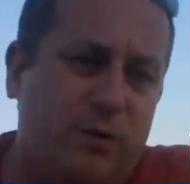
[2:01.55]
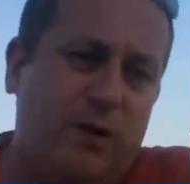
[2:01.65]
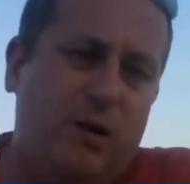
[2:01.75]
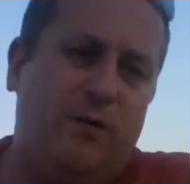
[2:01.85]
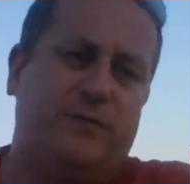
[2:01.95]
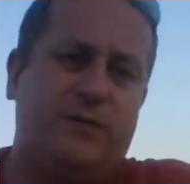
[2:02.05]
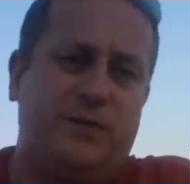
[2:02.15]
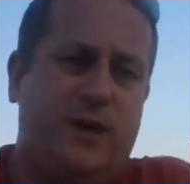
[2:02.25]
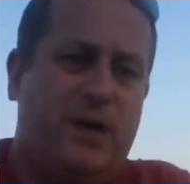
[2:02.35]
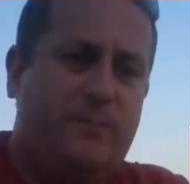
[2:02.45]
when I went off to
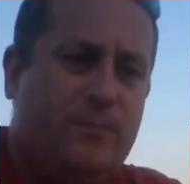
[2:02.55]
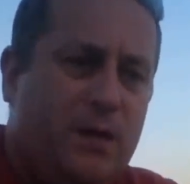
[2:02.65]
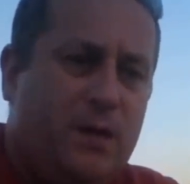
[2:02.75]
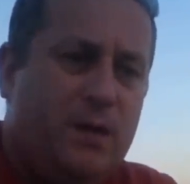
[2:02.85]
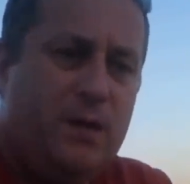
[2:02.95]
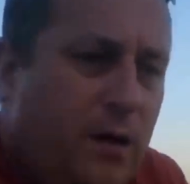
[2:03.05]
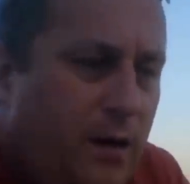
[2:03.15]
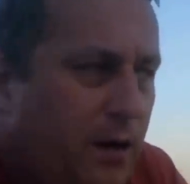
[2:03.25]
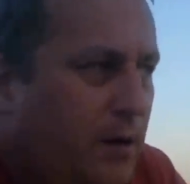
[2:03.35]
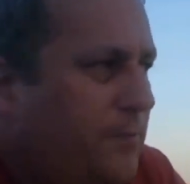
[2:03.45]
that
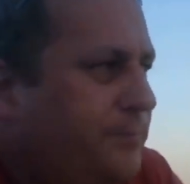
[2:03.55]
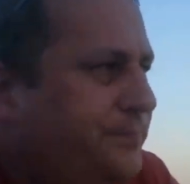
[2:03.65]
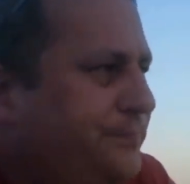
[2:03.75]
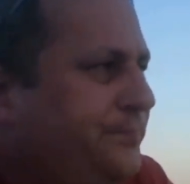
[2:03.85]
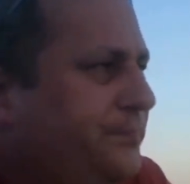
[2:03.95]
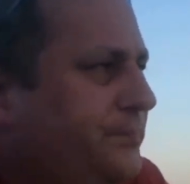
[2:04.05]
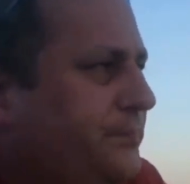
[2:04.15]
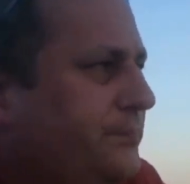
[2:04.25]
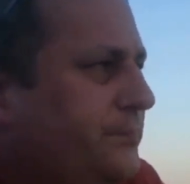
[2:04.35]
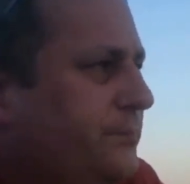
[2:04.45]
um,
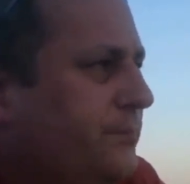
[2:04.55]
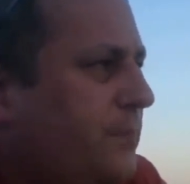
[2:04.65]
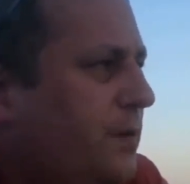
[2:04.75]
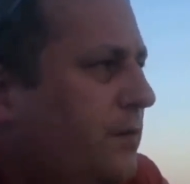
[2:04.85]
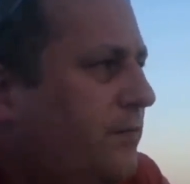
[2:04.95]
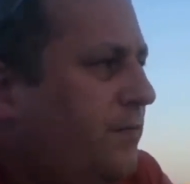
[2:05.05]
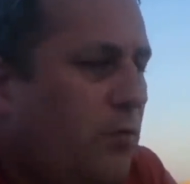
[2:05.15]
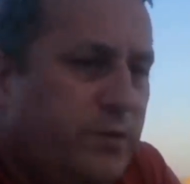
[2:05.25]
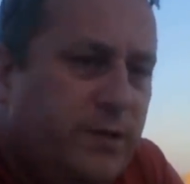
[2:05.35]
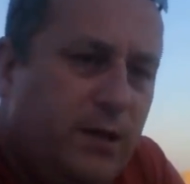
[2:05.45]

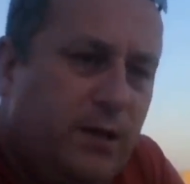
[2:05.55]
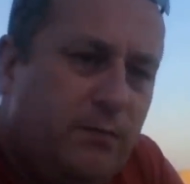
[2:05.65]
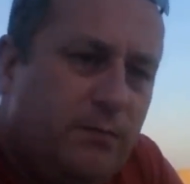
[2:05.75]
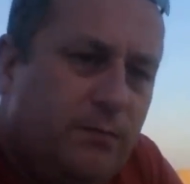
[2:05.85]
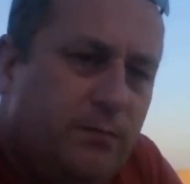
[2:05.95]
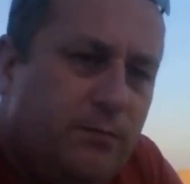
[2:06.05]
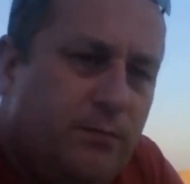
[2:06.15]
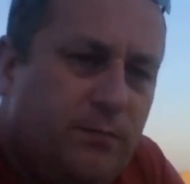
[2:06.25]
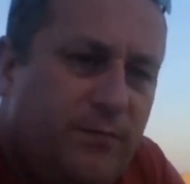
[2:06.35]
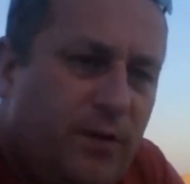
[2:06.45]
floating,
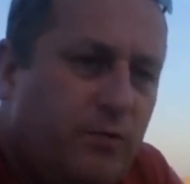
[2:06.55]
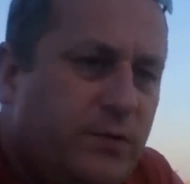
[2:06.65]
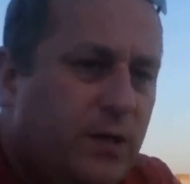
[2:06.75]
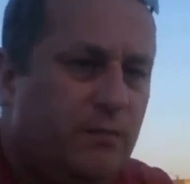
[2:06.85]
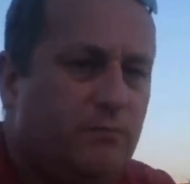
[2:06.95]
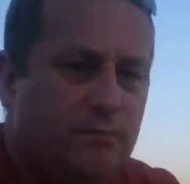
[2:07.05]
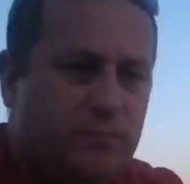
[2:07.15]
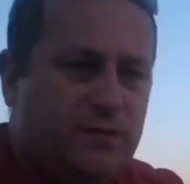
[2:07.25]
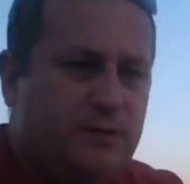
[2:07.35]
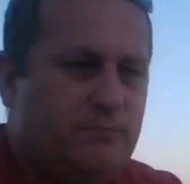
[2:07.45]
floating
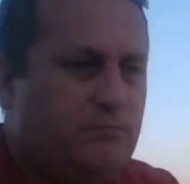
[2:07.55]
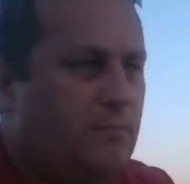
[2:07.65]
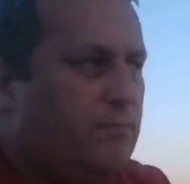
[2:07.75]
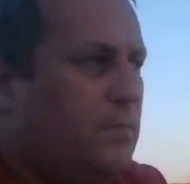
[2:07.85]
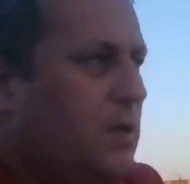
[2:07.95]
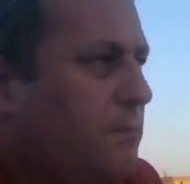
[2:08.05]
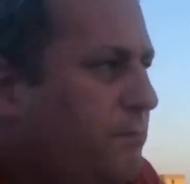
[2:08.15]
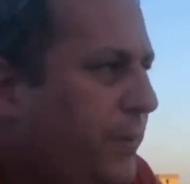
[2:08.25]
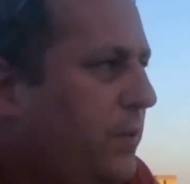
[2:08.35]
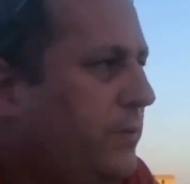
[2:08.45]

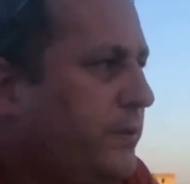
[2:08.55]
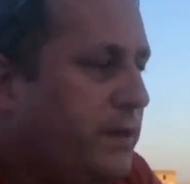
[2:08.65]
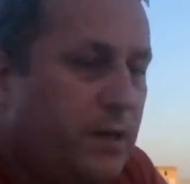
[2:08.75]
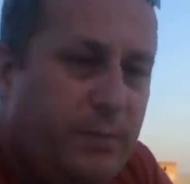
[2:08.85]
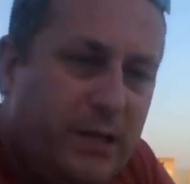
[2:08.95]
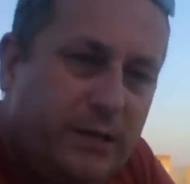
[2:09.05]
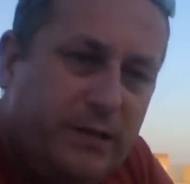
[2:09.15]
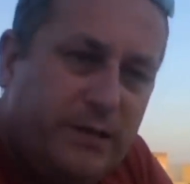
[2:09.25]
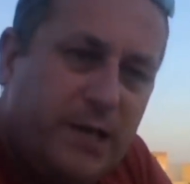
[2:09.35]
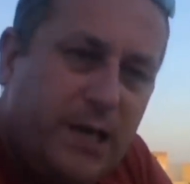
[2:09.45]
building in the middle of
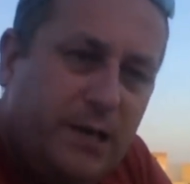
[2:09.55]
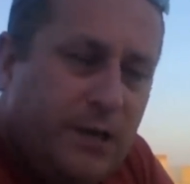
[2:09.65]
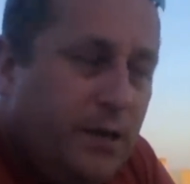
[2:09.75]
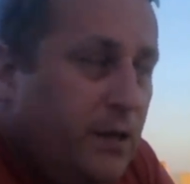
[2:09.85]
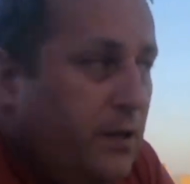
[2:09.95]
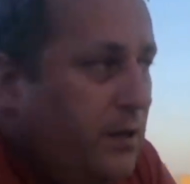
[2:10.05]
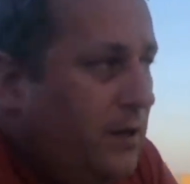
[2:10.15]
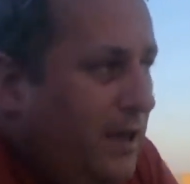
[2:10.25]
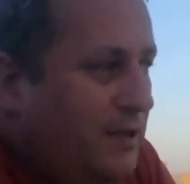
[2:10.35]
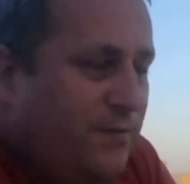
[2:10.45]
the sea,
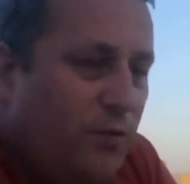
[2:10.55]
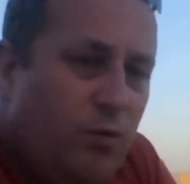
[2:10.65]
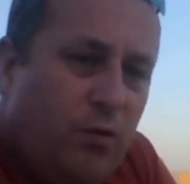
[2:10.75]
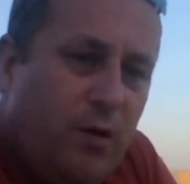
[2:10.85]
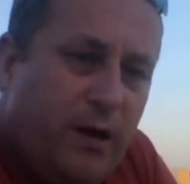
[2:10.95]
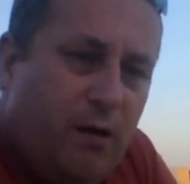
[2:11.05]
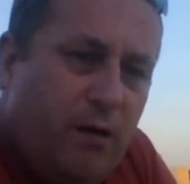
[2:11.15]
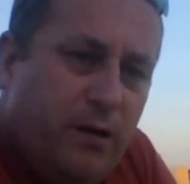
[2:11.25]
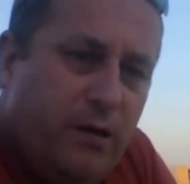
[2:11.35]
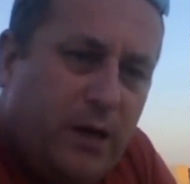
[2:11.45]
it's for a
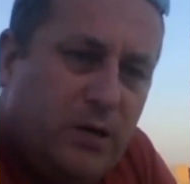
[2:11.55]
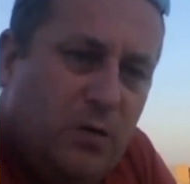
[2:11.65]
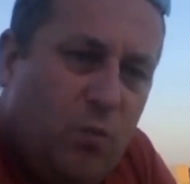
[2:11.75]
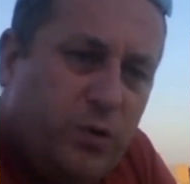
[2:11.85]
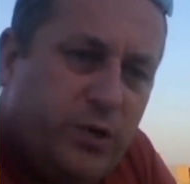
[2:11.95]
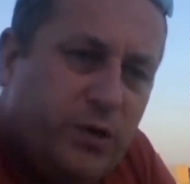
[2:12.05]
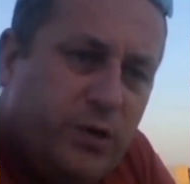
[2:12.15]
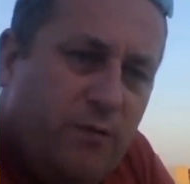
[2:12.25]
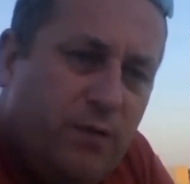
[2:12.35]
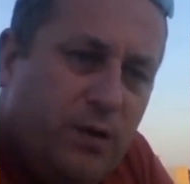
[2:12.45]
guy that actually watches
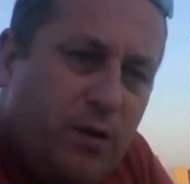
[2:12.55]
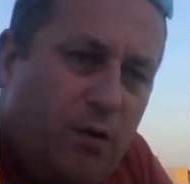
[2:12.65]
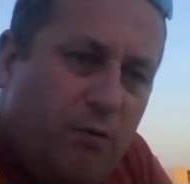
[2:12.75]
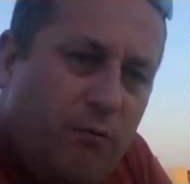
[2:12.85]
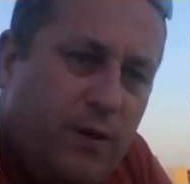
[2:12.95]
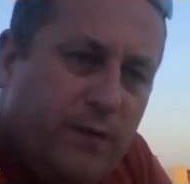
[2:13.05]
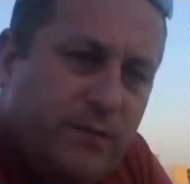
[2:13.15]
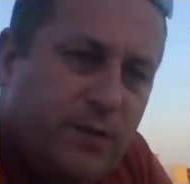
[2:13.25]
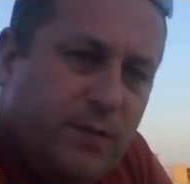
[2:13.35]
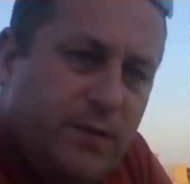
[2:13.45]
over the coral reefs
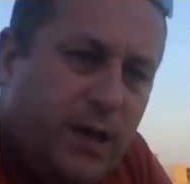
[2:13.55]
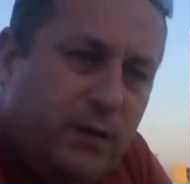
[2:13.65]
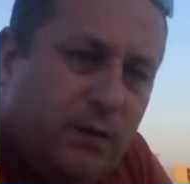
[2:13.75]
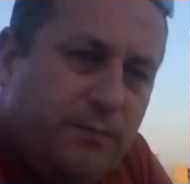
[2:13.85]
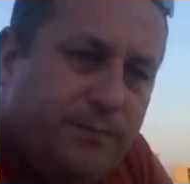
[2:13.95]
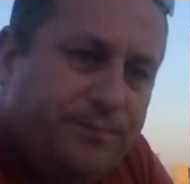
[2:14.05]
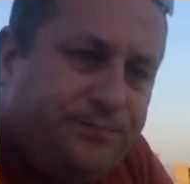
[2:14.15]
to protect them.